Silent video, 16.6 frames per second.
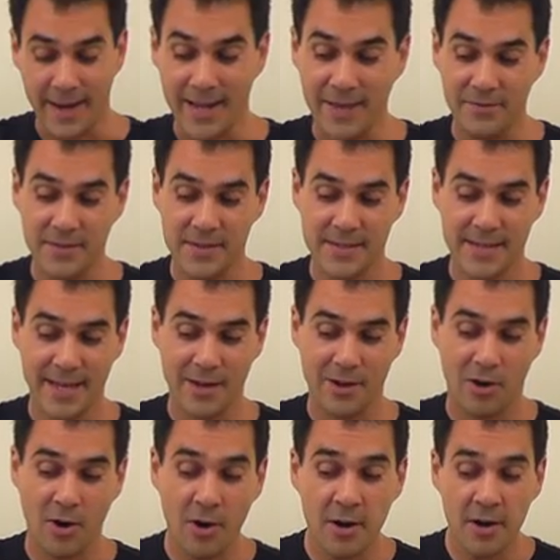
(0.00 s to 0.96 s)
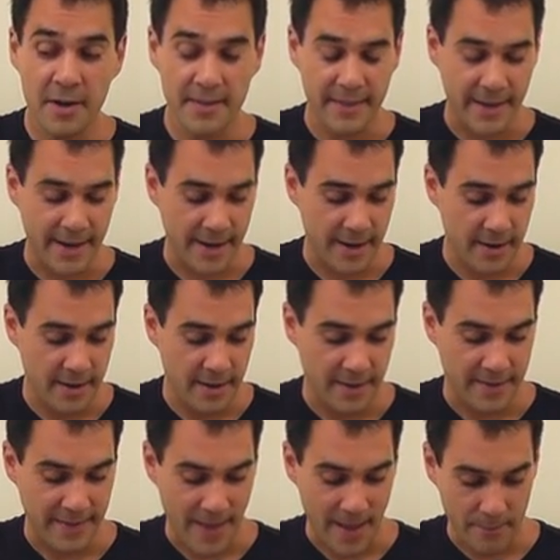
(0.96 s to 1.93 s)
Now if you see an R there,
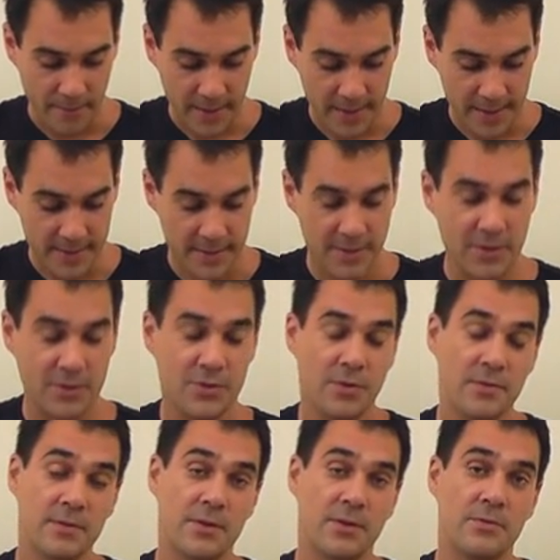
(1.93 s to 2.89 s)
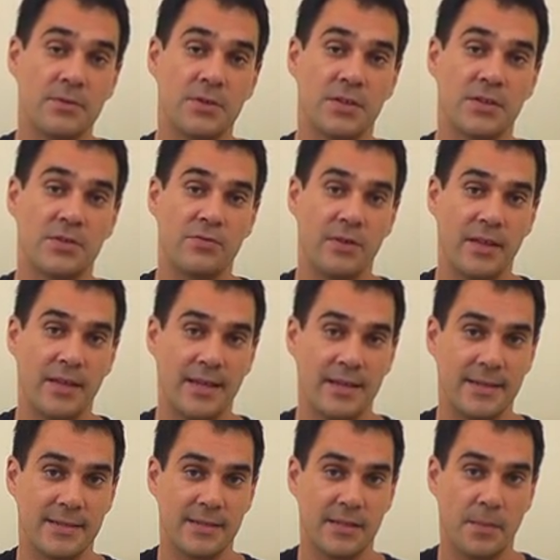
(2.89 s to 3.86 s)
that means you don't just
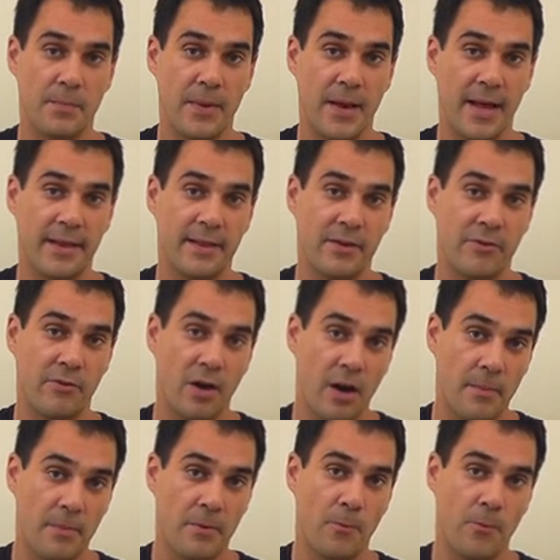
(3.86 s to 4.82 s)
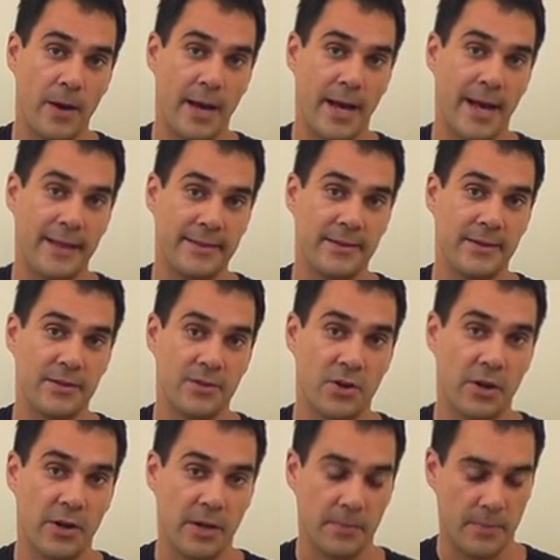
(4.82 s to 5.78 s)
release the bend up at the
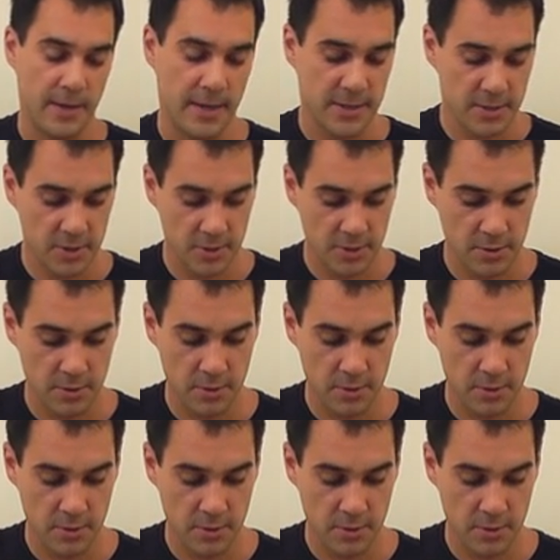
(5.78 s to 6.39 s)
target pitch.